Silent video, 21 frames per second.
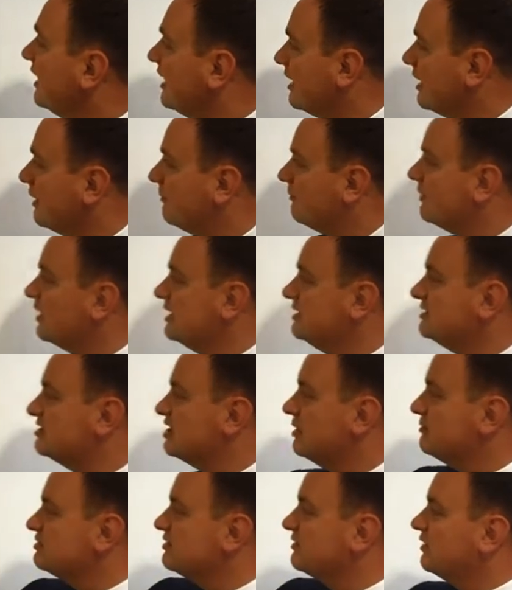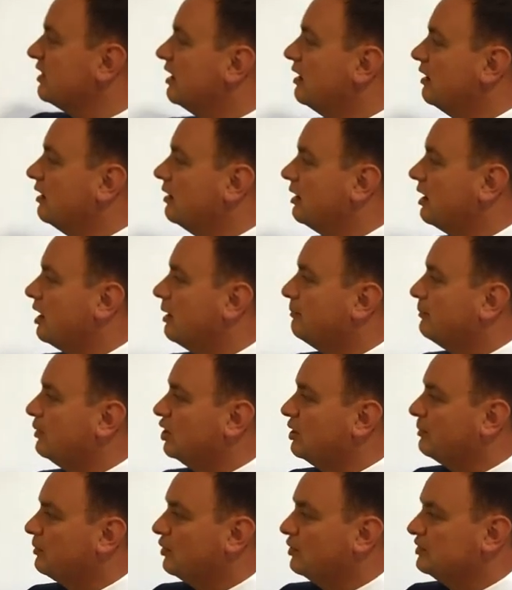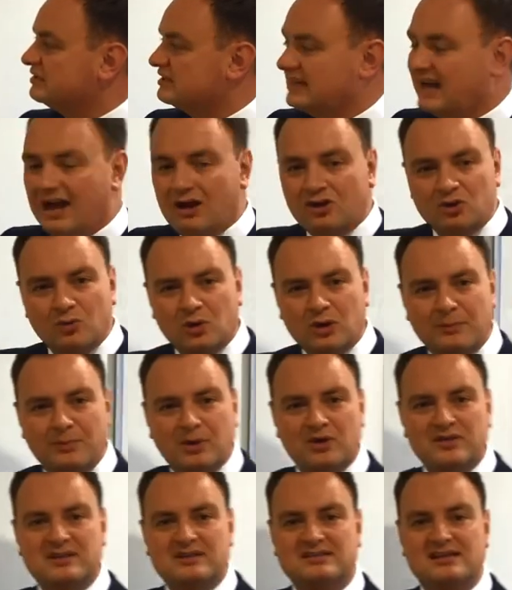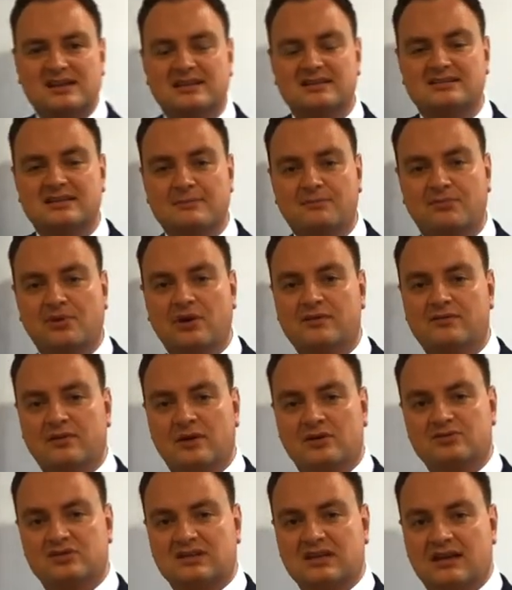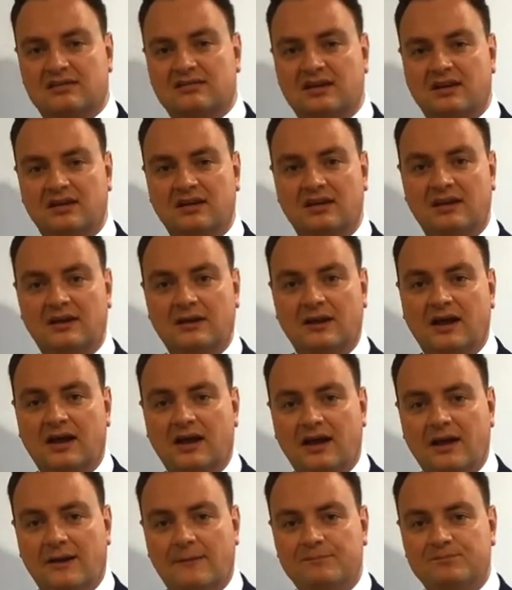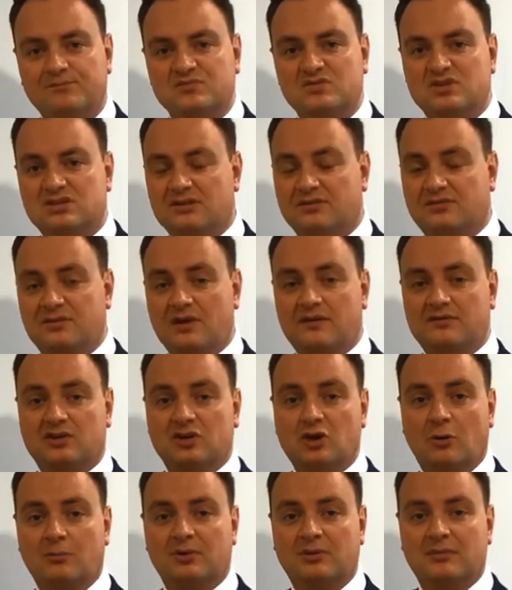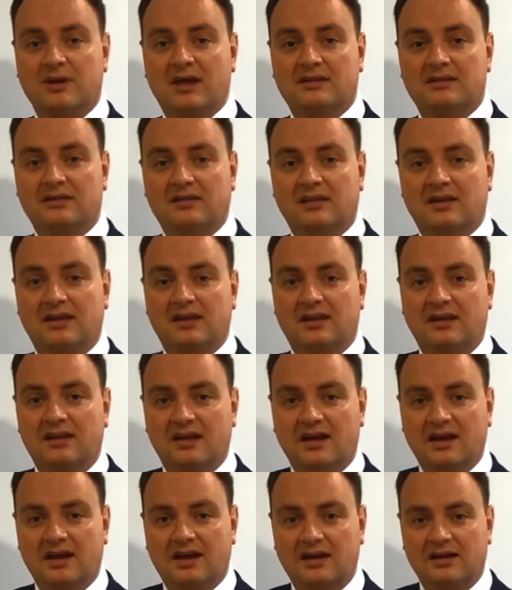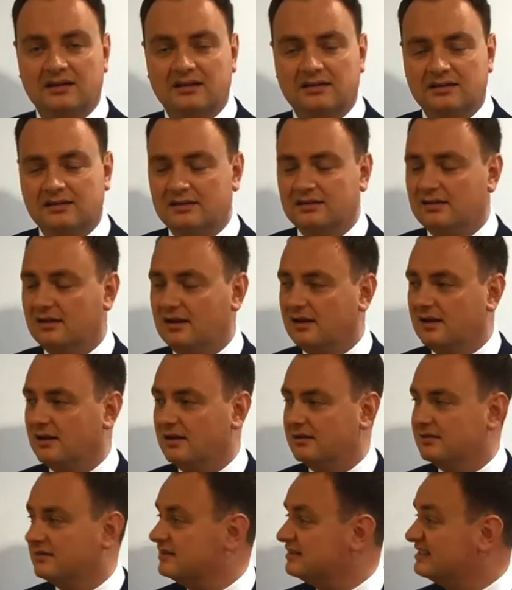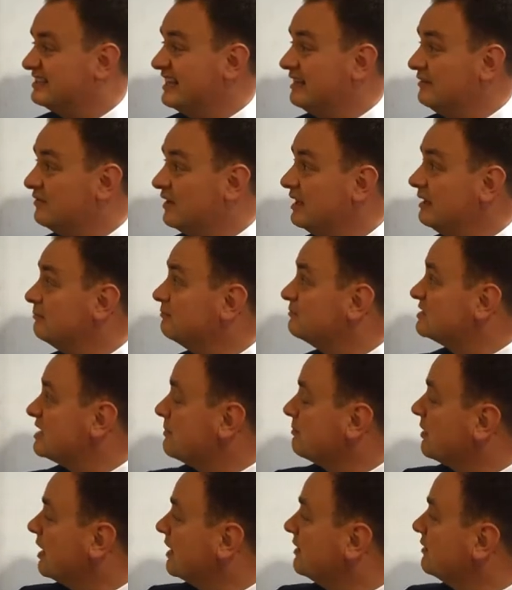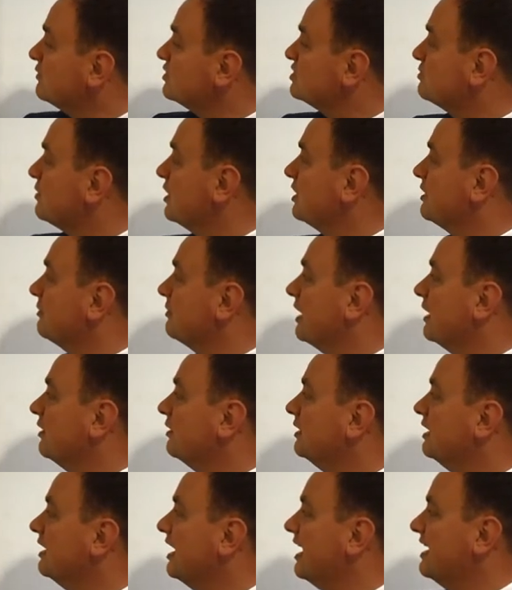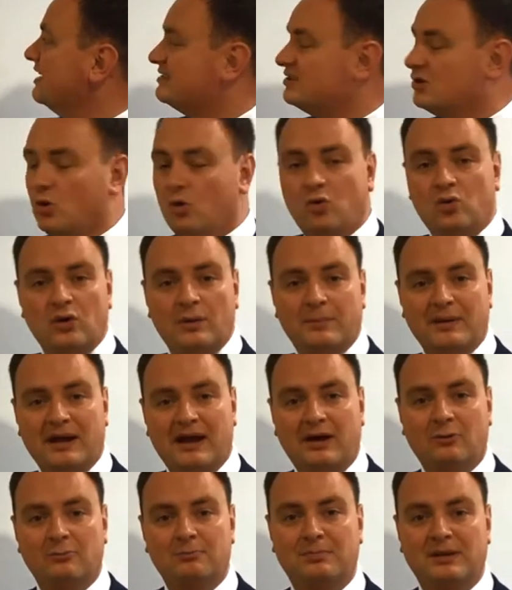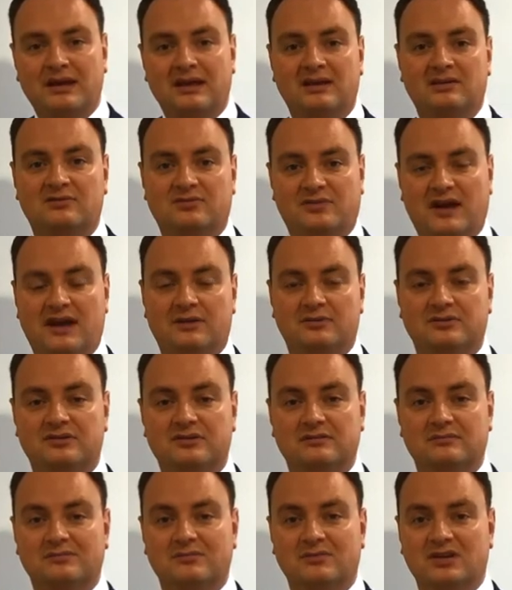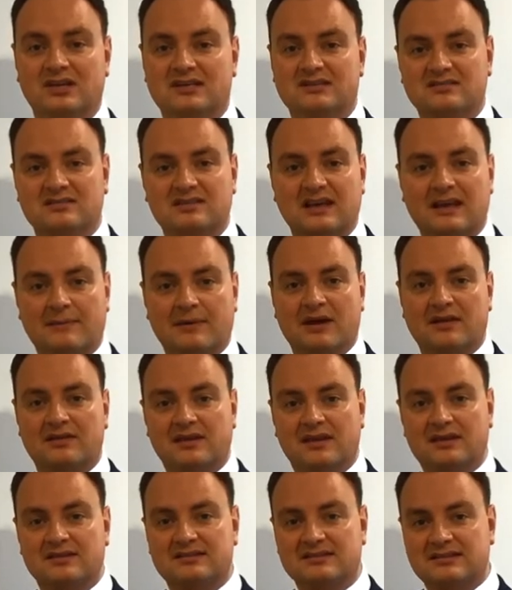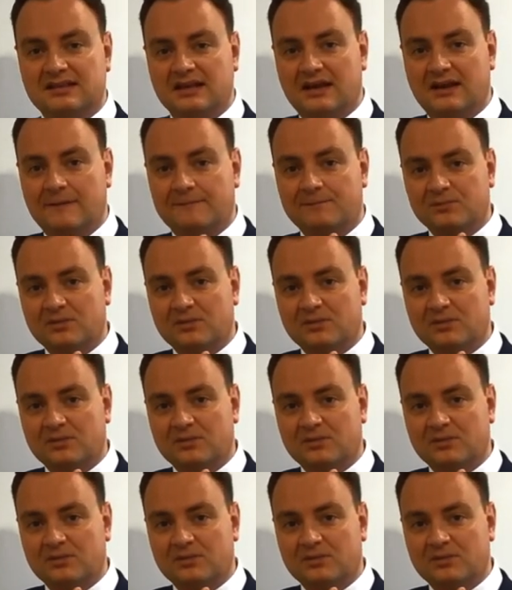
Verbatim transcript: um, in terms of our, our bullet points and how you want to put this LinkedIn profile together um, to further complement the, uh, uh, the CV template that we spoke about, it's all about being found. You need to think about this